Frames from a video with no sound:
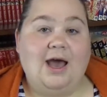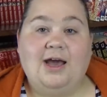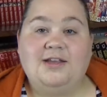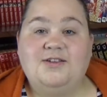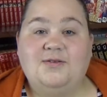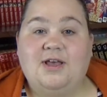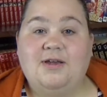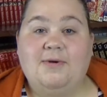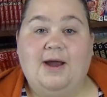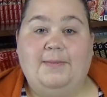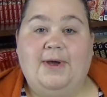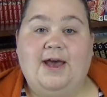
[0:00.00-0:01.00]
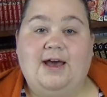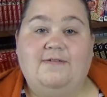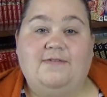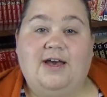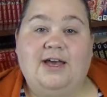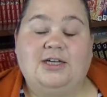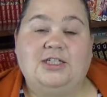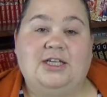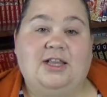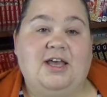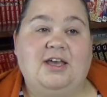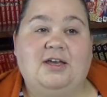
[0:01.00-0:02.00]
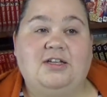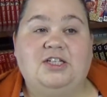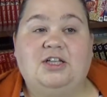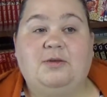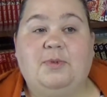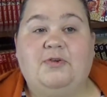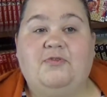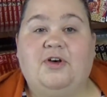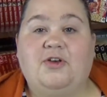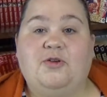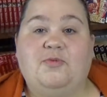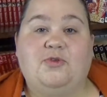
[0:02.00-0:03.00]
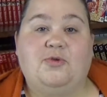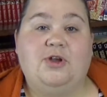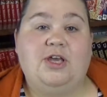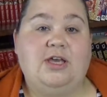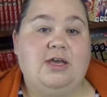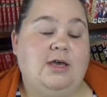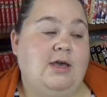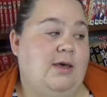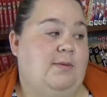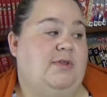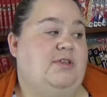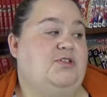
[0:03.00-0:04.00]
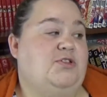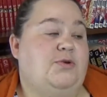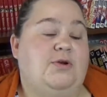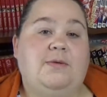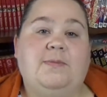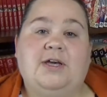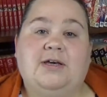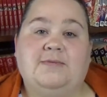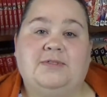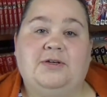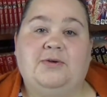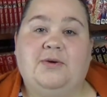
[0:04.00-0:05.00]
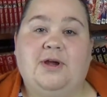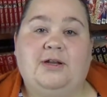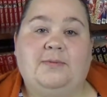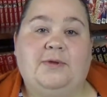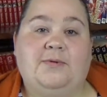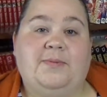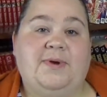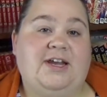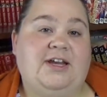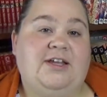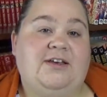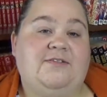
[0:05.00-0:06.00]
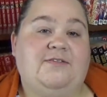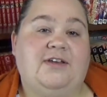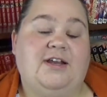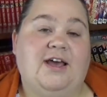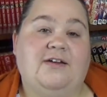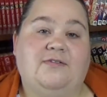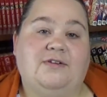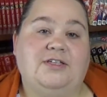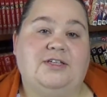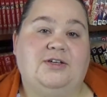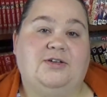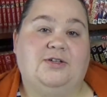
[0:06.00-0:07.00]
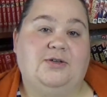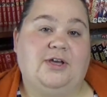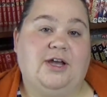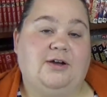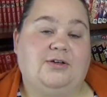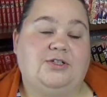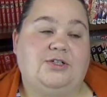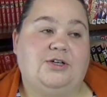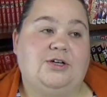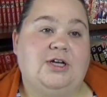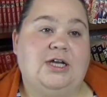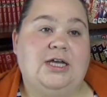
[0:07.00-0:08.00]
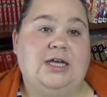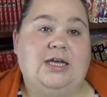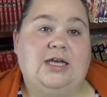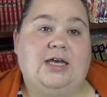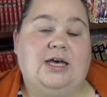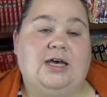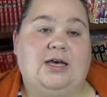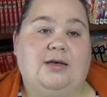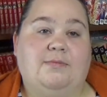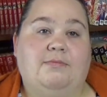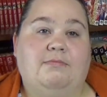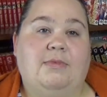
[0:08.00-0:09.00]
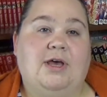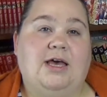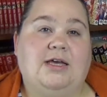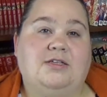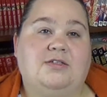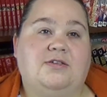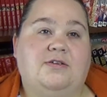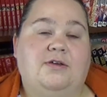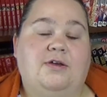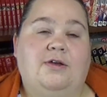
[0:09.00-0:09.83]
I do like Ranma Half. I actually like until about volume 3, but the story becomes incredibly repetitive, and every single new character has